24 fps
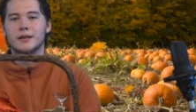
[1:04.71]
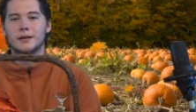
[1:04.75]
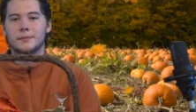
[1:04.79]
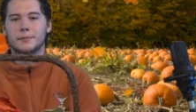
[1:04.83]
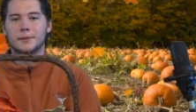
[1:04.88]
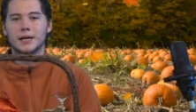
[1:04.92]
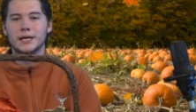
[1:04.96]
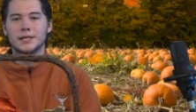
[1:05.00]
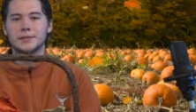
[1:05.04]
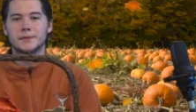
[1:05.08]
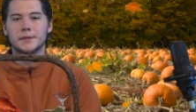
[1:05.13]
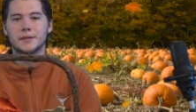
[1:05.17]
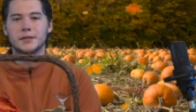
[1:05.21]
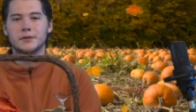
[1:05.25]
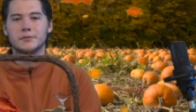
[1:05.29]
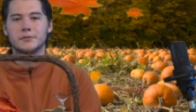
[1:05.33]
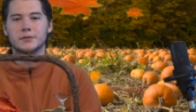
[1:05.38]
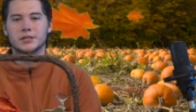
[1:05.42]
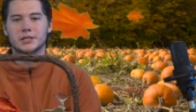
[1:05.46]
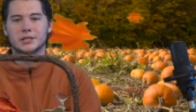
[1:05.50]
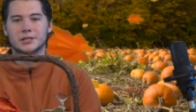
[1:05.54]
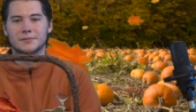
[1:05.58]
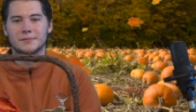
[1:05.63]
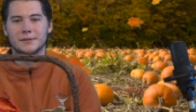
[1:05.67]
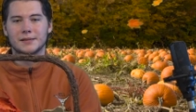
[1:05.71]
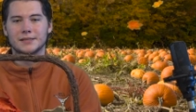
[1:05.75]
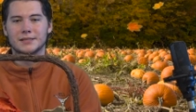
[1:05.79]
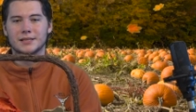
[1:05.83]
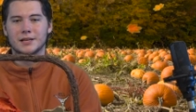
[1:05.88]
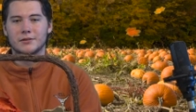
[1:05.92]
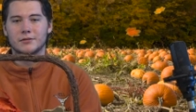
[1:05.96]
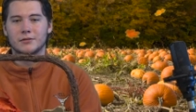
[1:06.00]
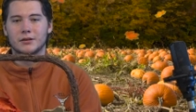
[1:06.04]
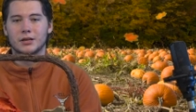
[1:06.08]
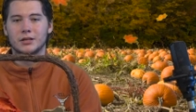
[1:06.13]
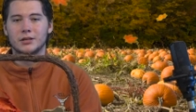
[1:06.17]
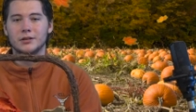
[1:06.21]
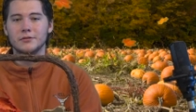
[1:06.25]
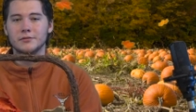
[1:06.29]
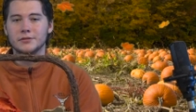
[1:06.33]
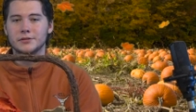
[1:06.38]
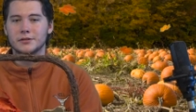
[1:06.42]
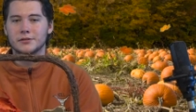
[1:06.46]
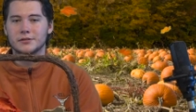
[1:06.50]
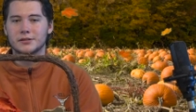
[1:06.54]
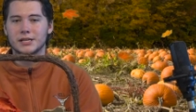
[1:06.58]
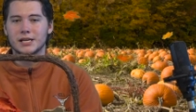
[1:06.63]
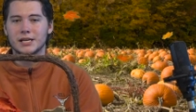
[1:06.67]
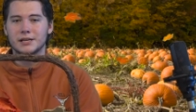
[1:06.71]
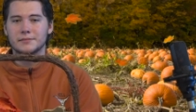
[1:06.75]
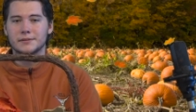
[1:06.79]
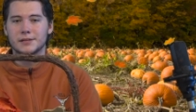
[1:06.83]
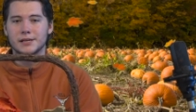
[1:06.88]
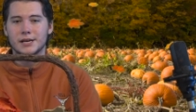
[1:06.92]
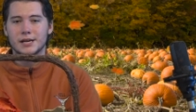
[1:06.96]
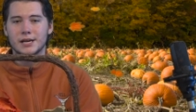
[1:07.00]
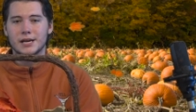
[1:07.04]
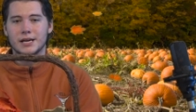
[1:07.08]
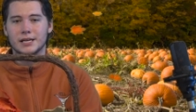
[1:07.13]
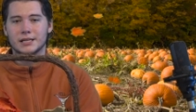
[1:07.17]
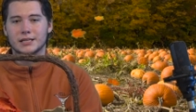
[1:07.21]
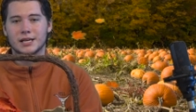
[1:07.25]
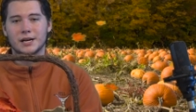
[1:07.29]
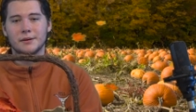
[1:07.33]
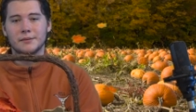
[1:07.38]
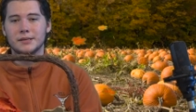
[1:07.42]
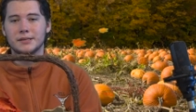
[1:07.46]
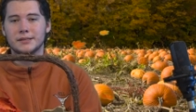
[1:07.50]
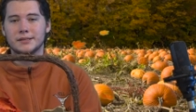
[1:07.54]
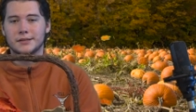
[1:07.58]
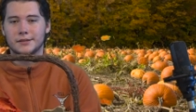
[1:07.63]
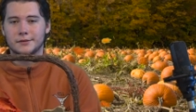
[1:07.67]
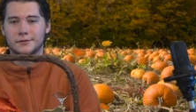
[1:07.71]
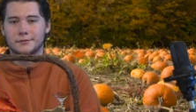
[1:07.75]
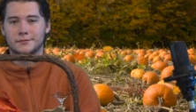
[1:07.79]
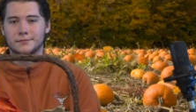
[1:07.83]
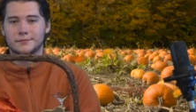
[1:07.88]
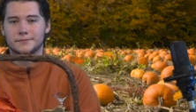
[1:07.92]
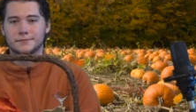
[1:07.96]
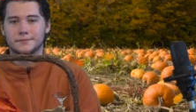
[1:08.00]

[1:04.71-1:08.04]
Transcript: The prize menu, which explains how you can use your stamps, is coming soon.